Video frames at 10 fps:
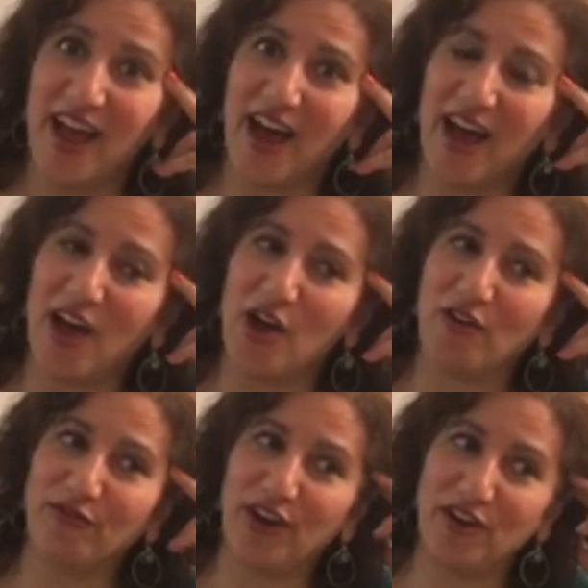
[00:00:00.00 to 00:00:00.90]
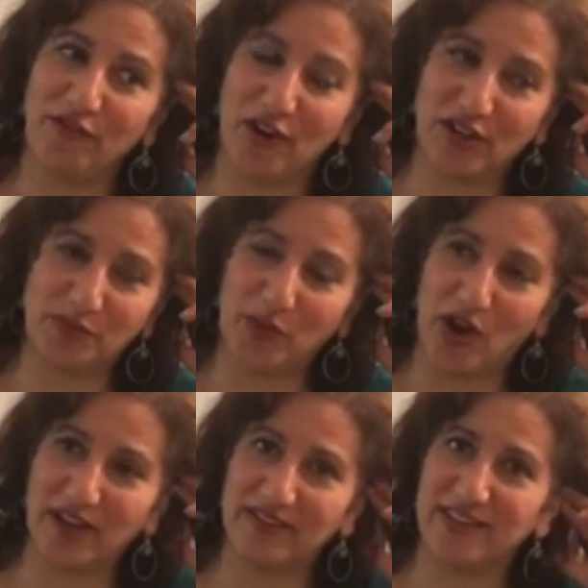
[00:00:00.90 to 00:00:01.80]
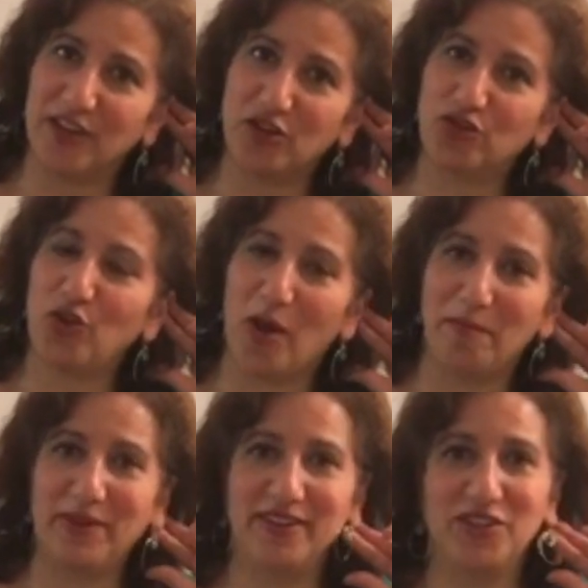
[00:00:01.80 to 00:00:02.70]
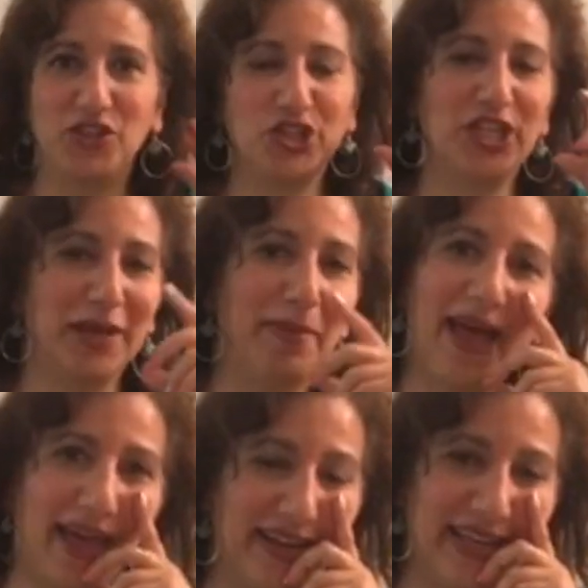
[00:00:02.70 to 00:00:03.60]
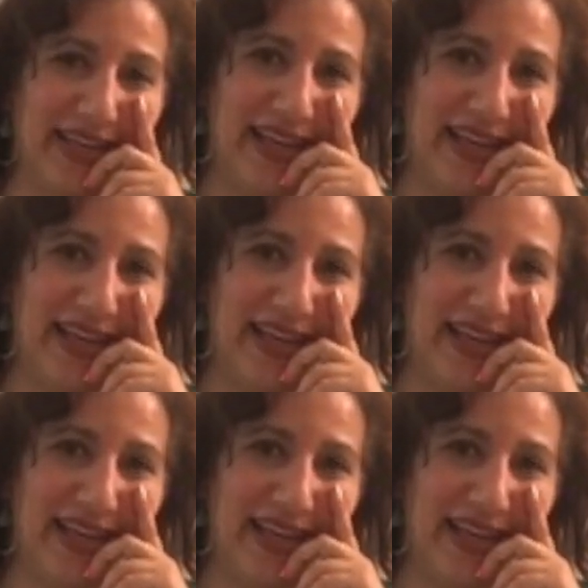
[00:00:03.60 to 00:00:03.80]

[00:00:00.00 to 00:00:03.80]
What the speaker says: A friend of ours brought us a Trump chia pet.